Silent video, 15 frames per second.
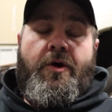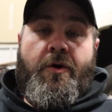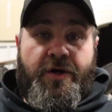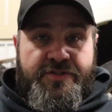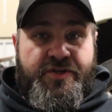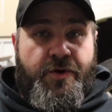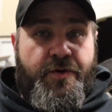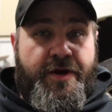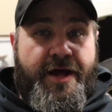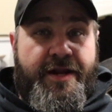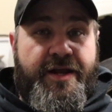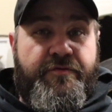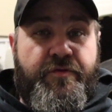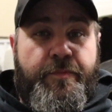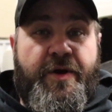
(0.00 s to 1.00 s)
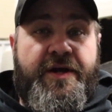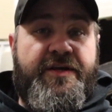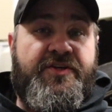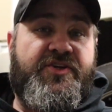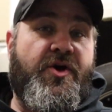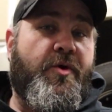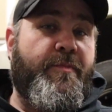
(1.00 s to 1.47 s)
What's going on, everybody?
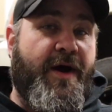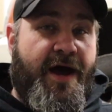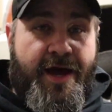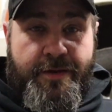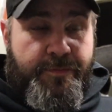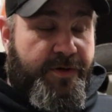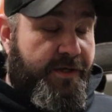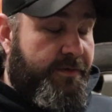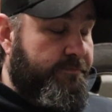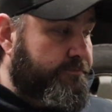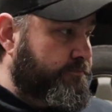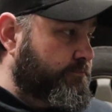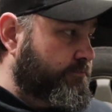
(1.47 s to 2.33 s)
So behind me